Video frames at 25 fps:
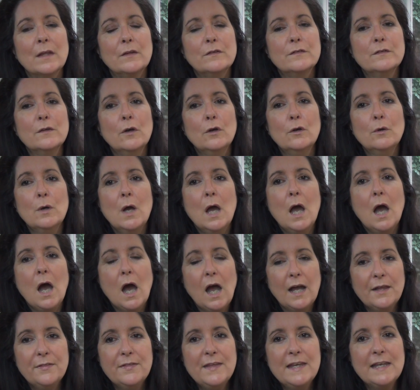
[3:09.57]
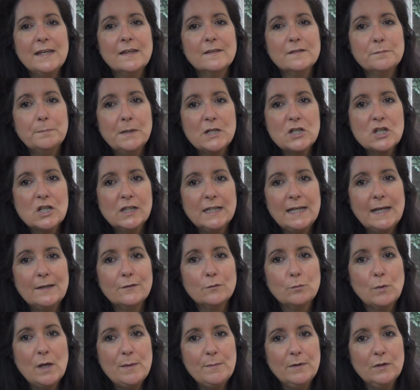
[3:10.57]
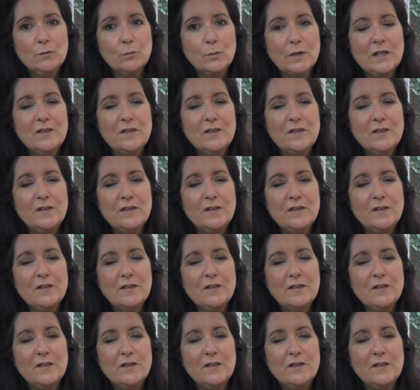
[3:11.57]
So I think especially as women,